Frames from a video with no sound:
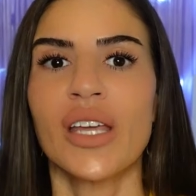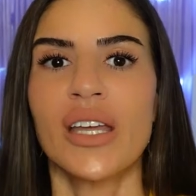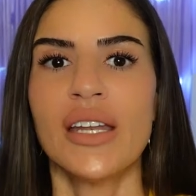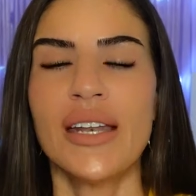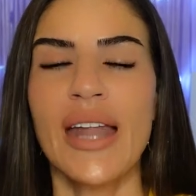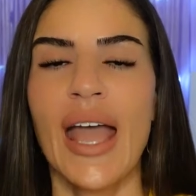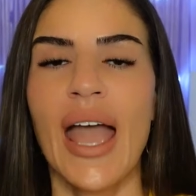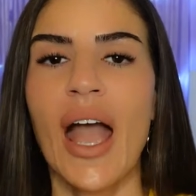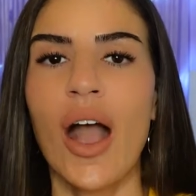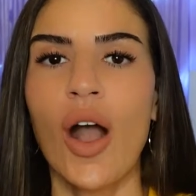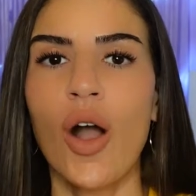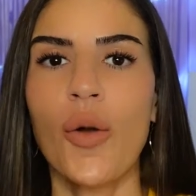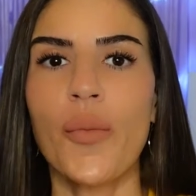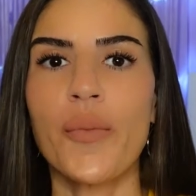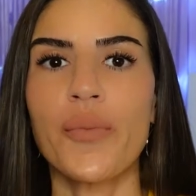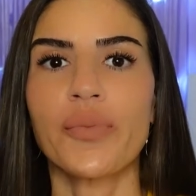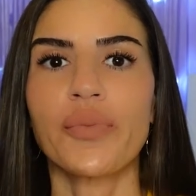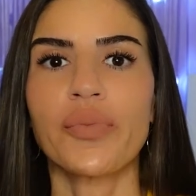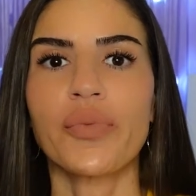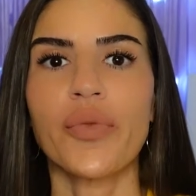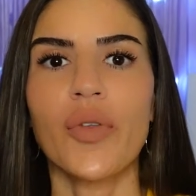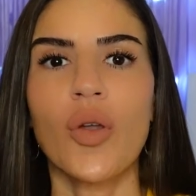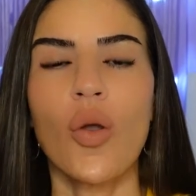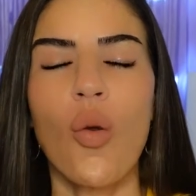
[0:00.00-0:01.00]
Now,
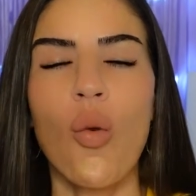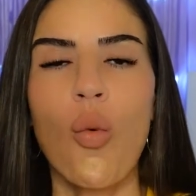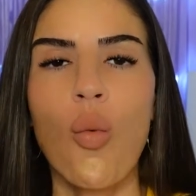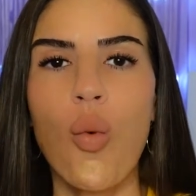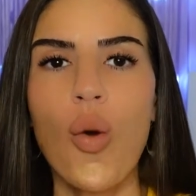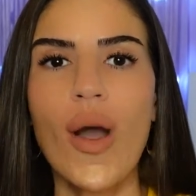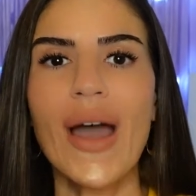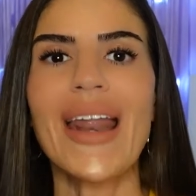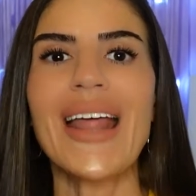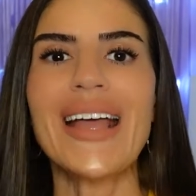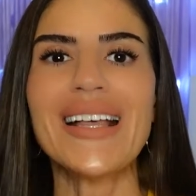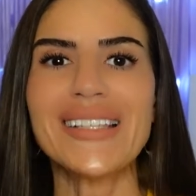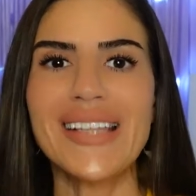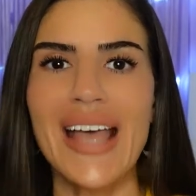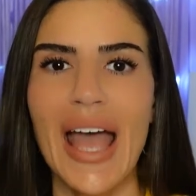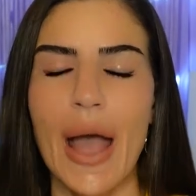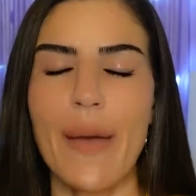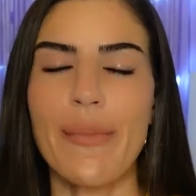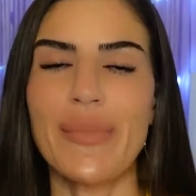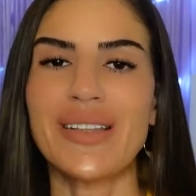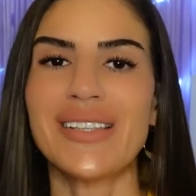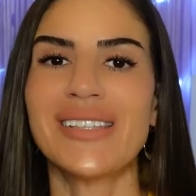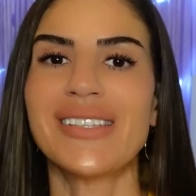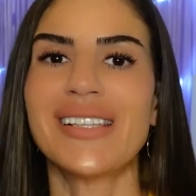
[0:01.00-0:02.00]
what has
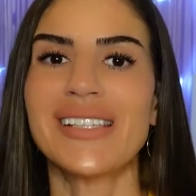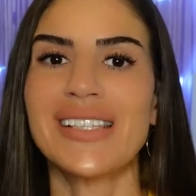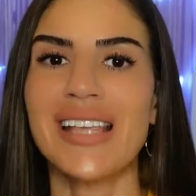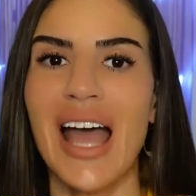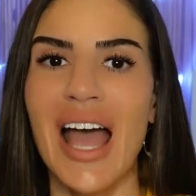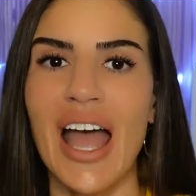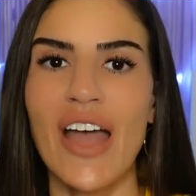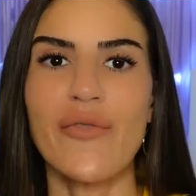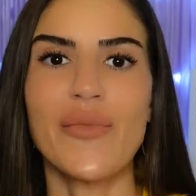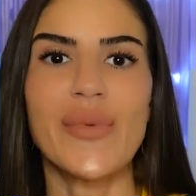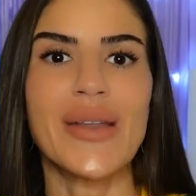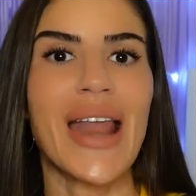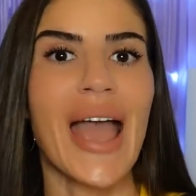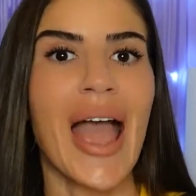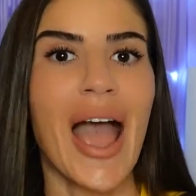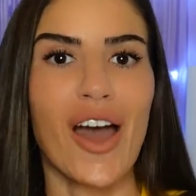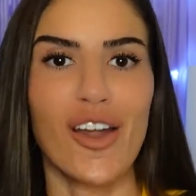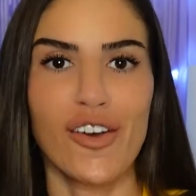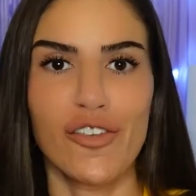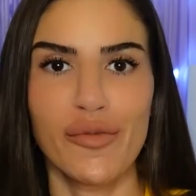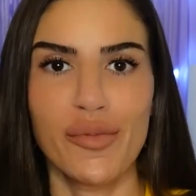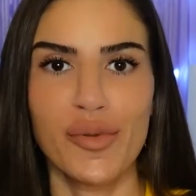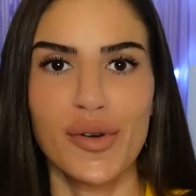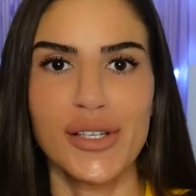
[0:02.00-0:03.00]
happened since I've been
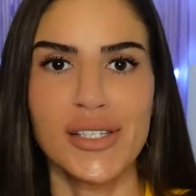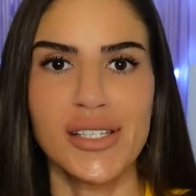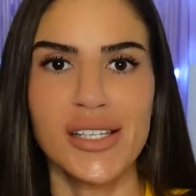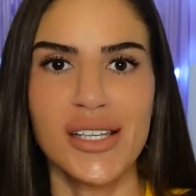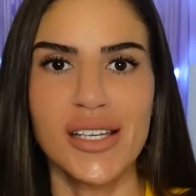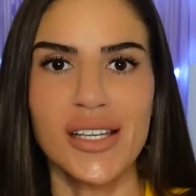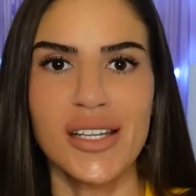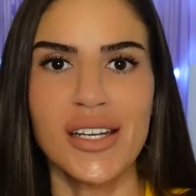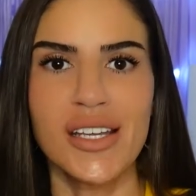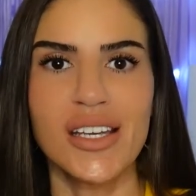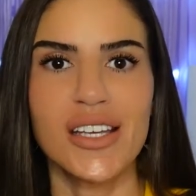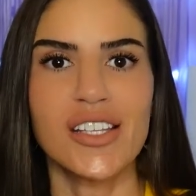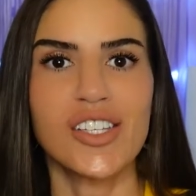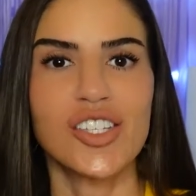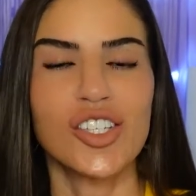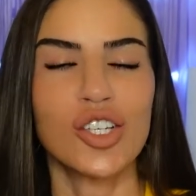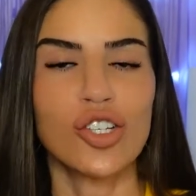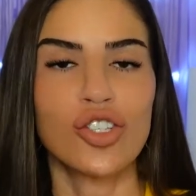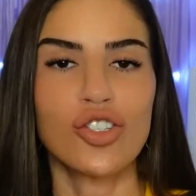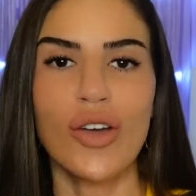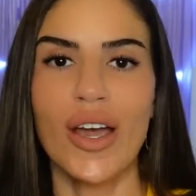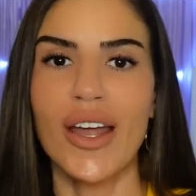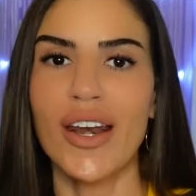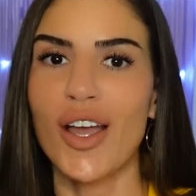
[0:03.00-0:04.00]
out of prison
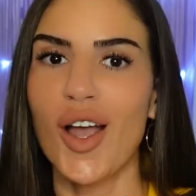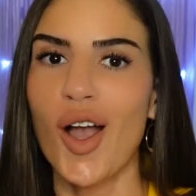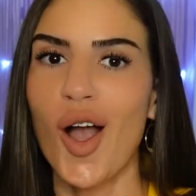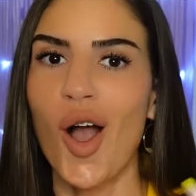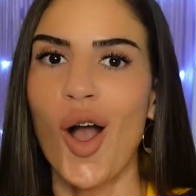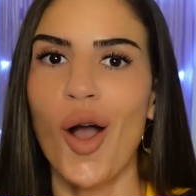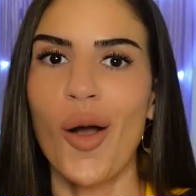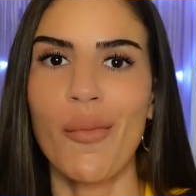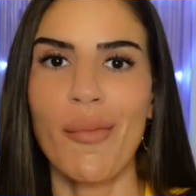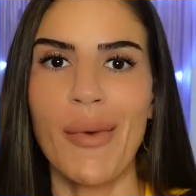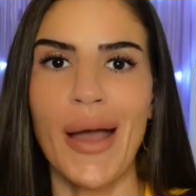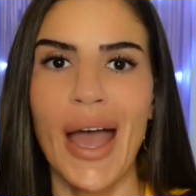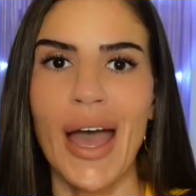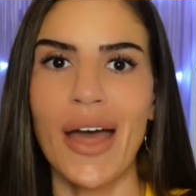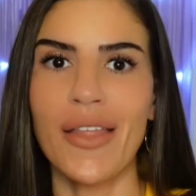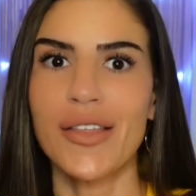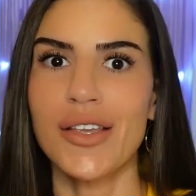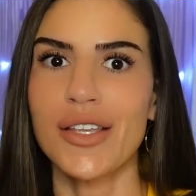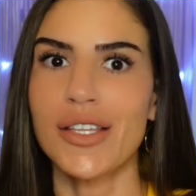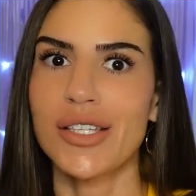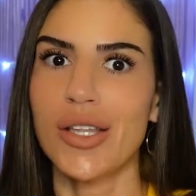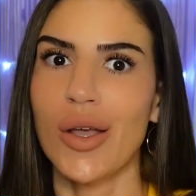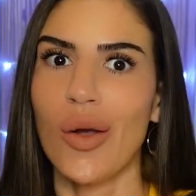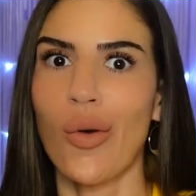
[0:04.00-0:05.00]
to try to combat
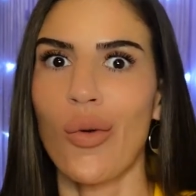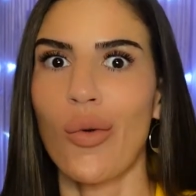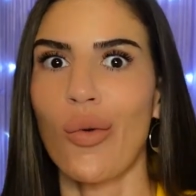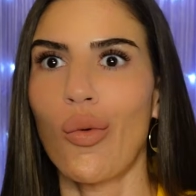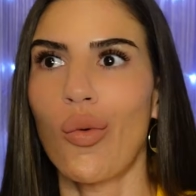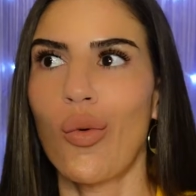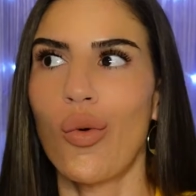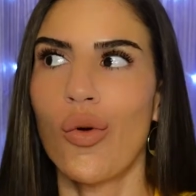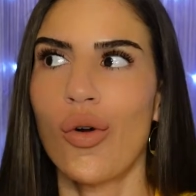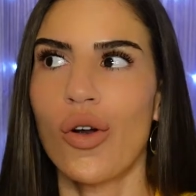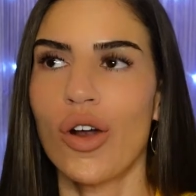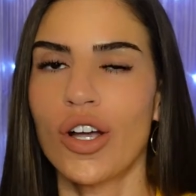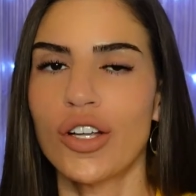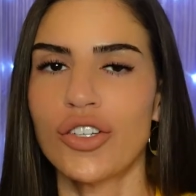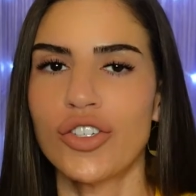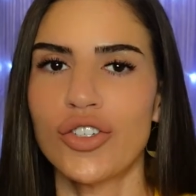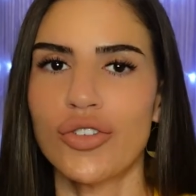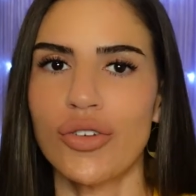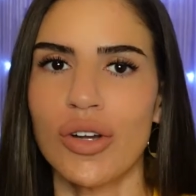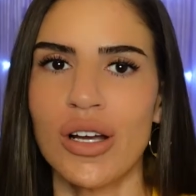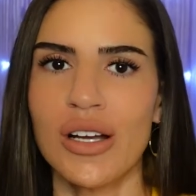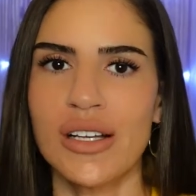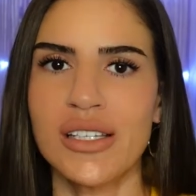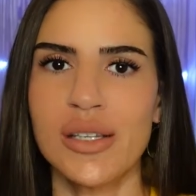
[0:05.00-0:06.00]
this war on
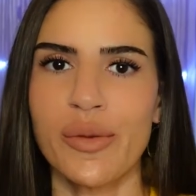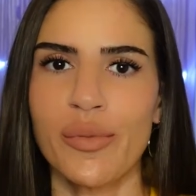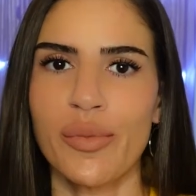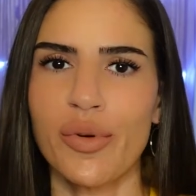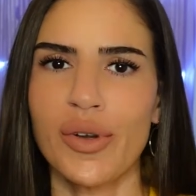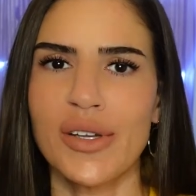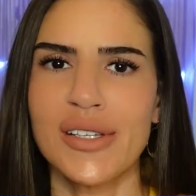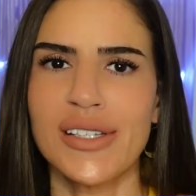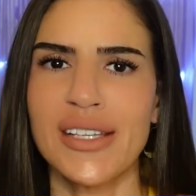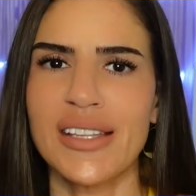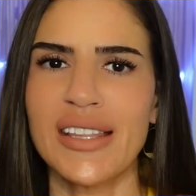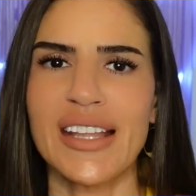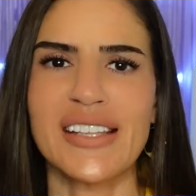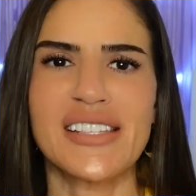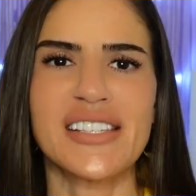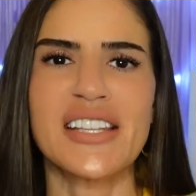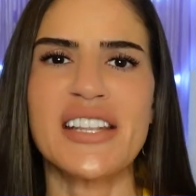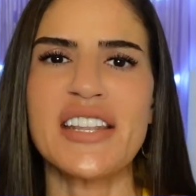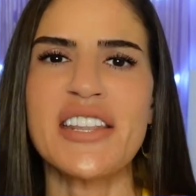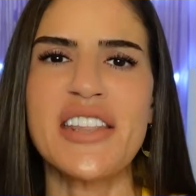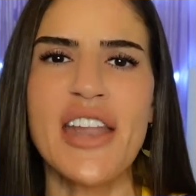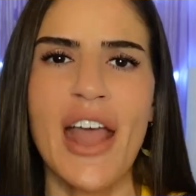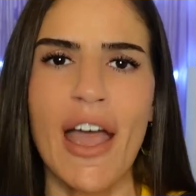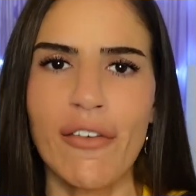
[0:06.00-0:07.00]
drugs in prison that's
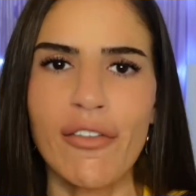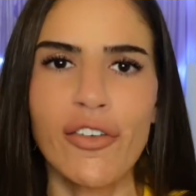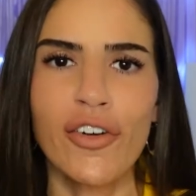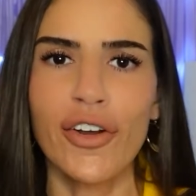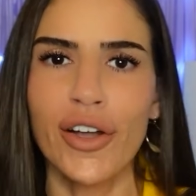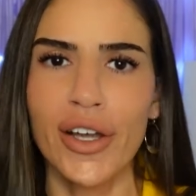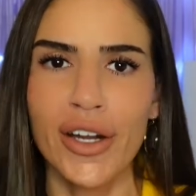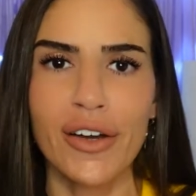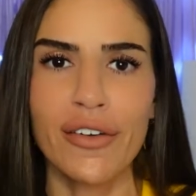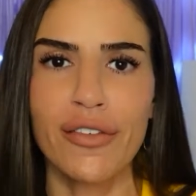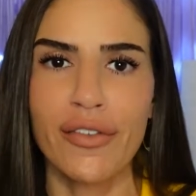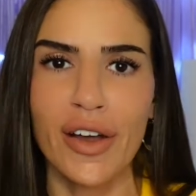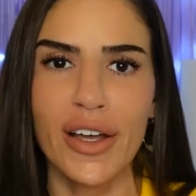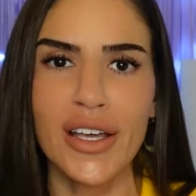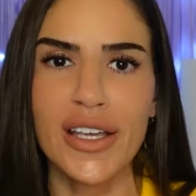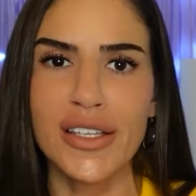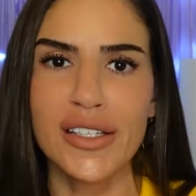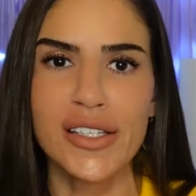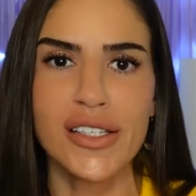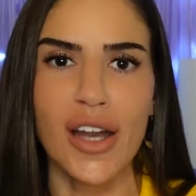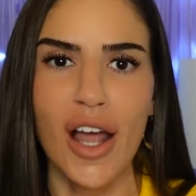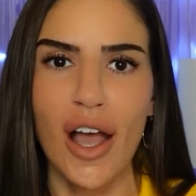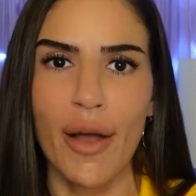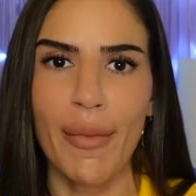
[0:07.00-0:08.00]
never gonna fucking
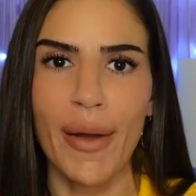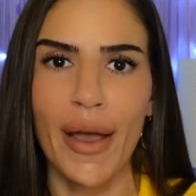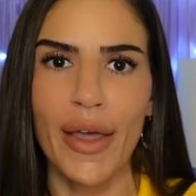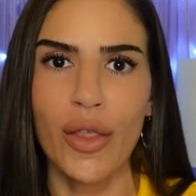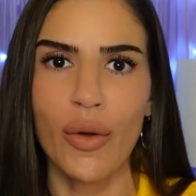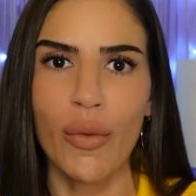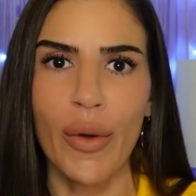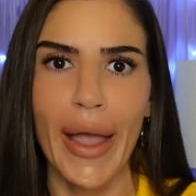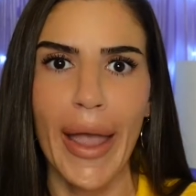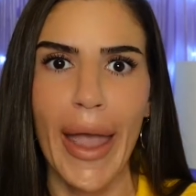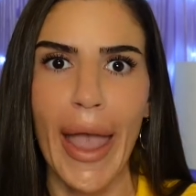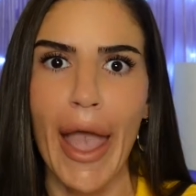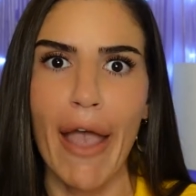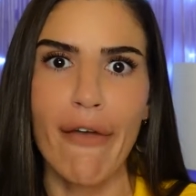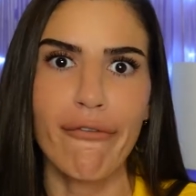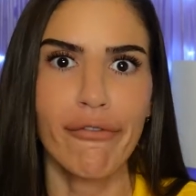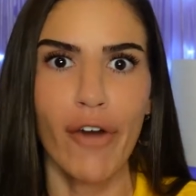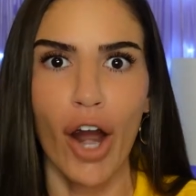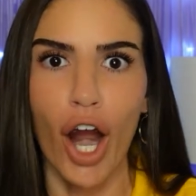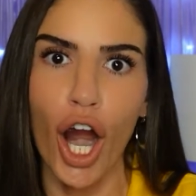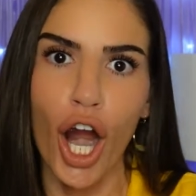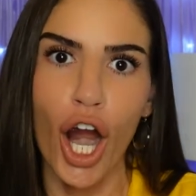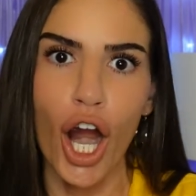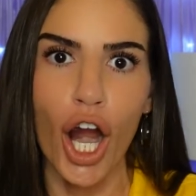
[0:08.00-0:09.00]
stop, by the way,
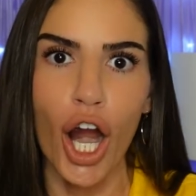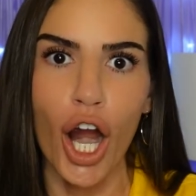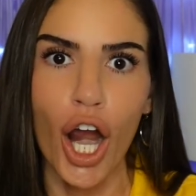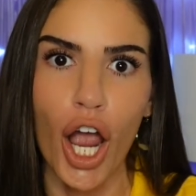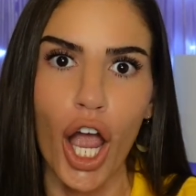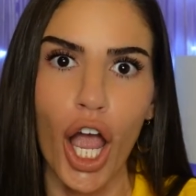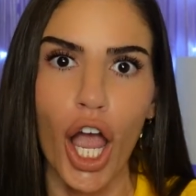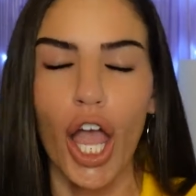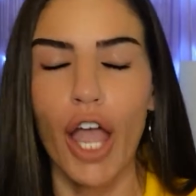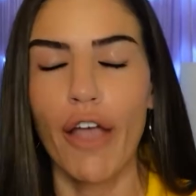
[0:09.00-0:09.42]
ever.